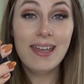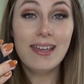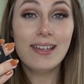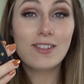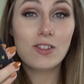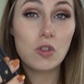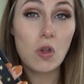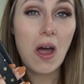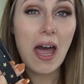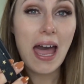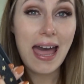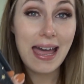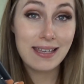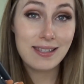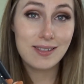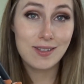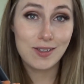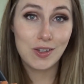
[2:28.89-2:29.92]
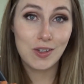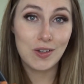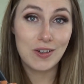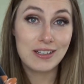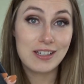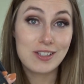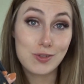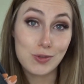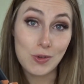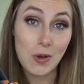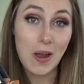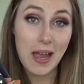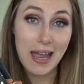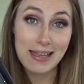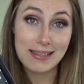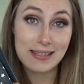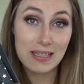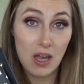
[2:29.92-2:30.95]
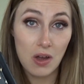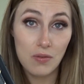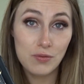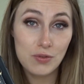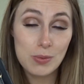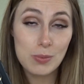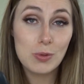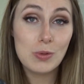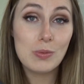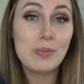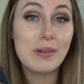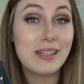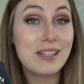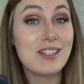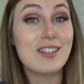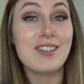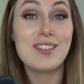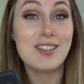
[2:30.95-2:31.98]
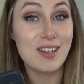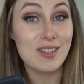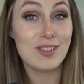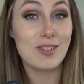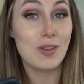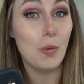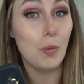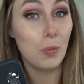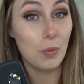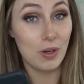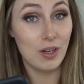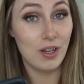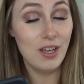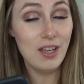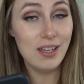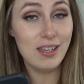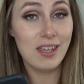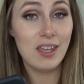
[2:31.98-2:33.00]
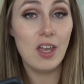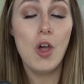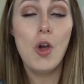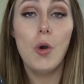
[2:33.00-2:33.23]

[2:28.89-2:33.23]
It's not as secure and it's not as comfortable, but it does work.